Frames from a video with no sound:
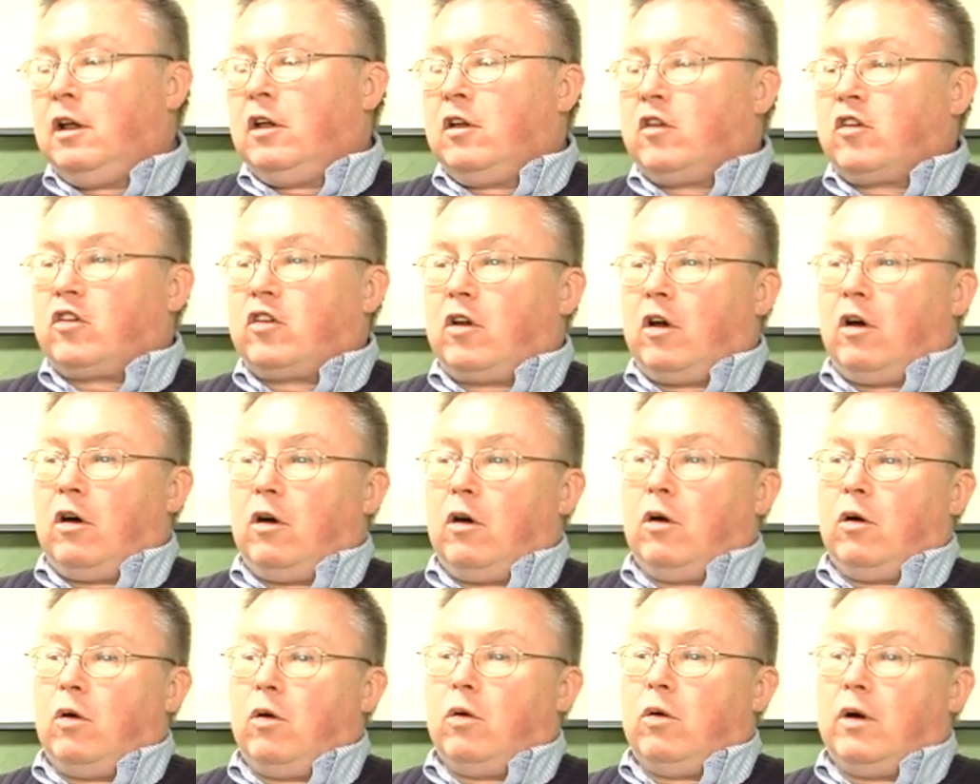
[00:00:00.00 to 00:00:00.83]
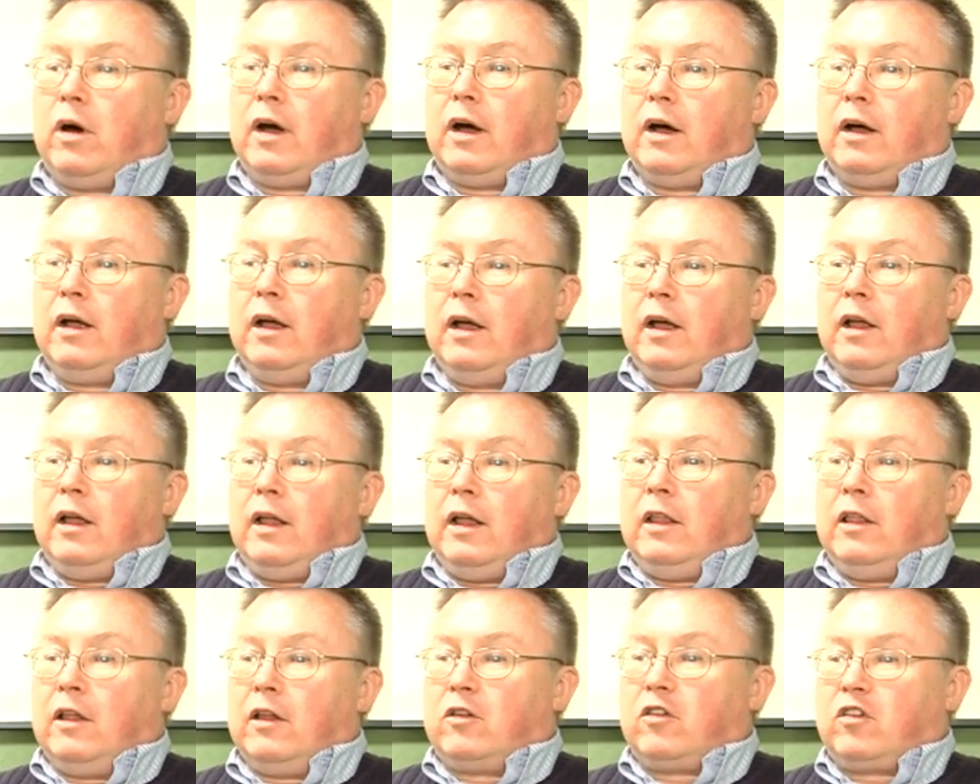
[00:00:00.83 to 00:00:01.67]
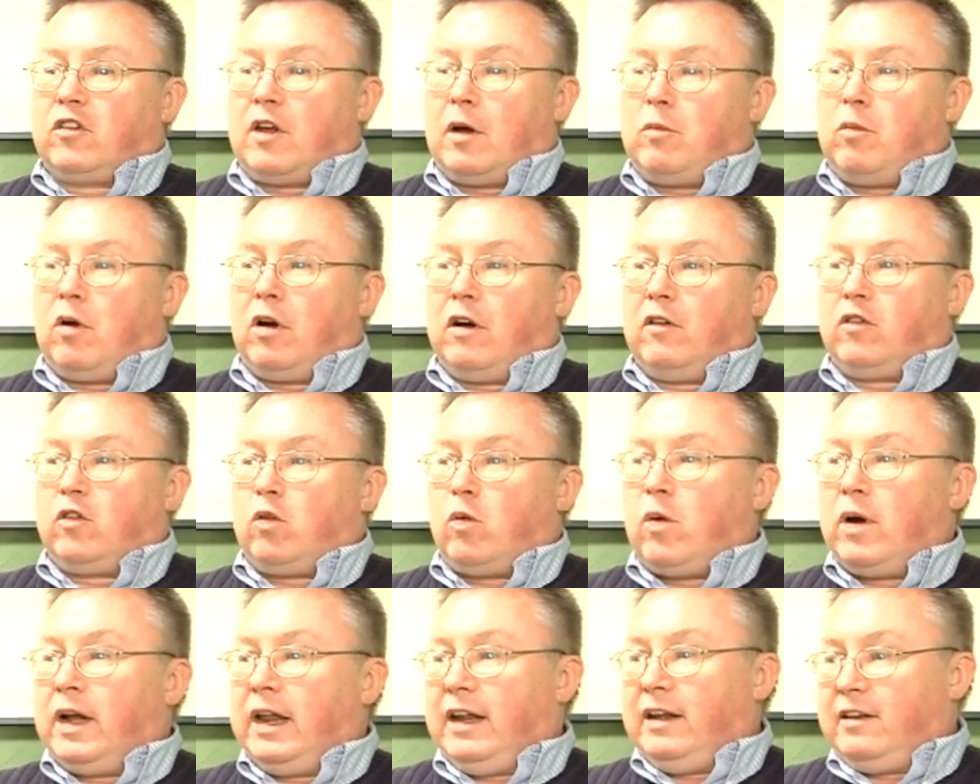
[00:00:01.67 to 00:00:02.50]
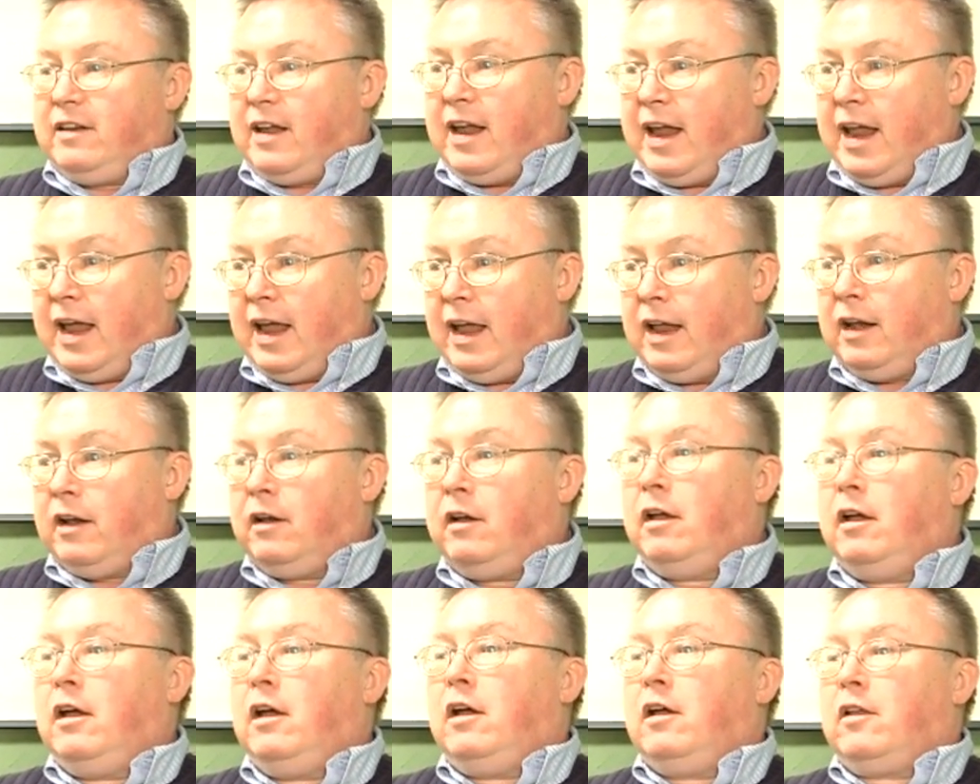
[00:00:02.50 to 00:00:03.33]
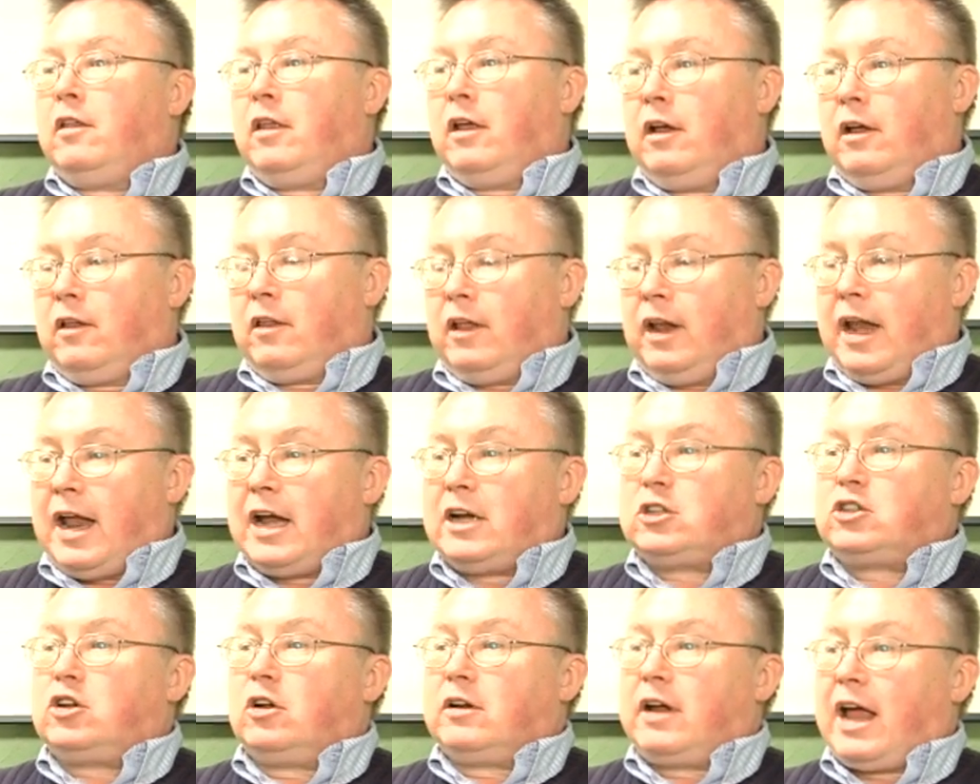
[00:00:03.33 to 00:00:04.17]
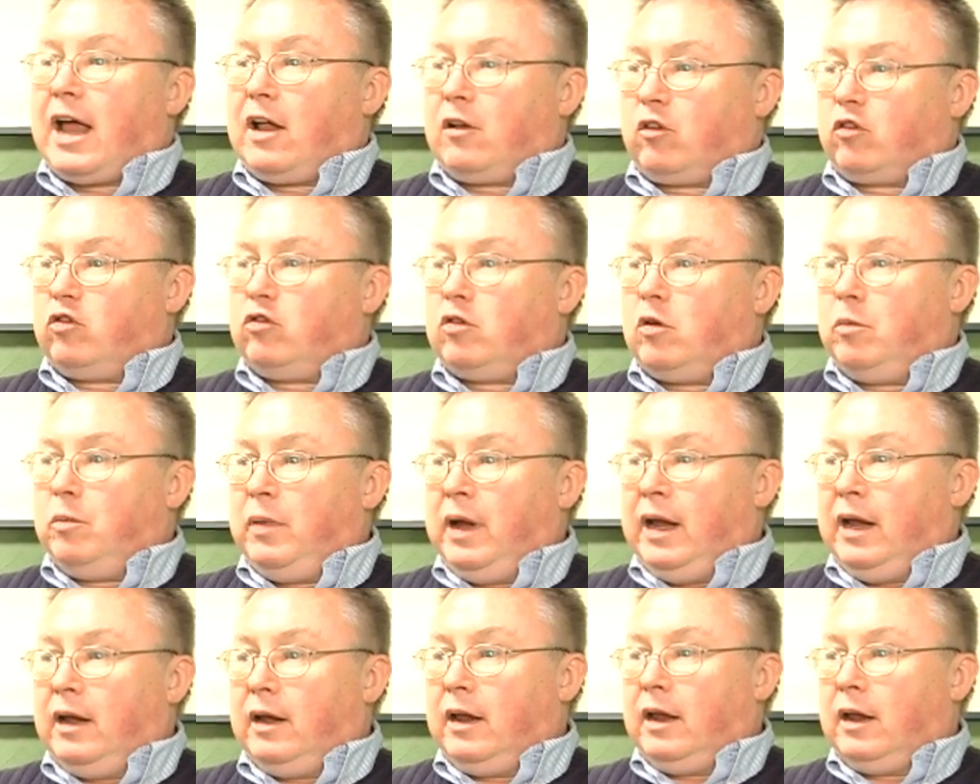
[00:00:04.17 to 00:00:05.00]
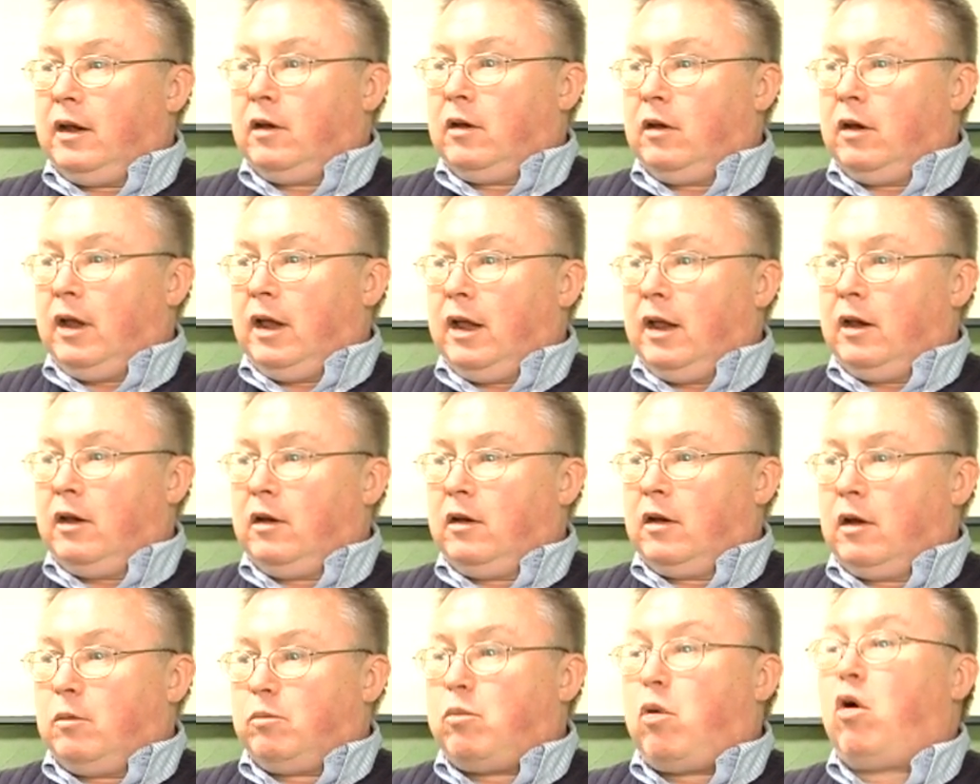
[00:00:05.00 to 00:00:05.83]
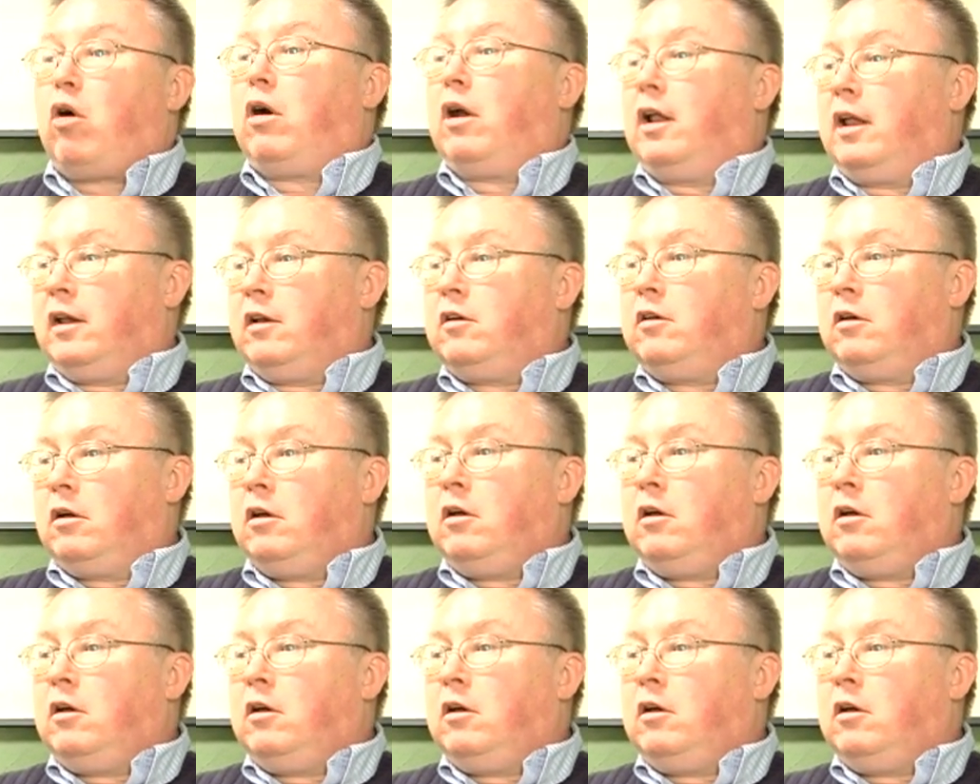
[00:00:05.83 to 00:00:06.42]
So in the summer of 2010, the National Council will meet in Portland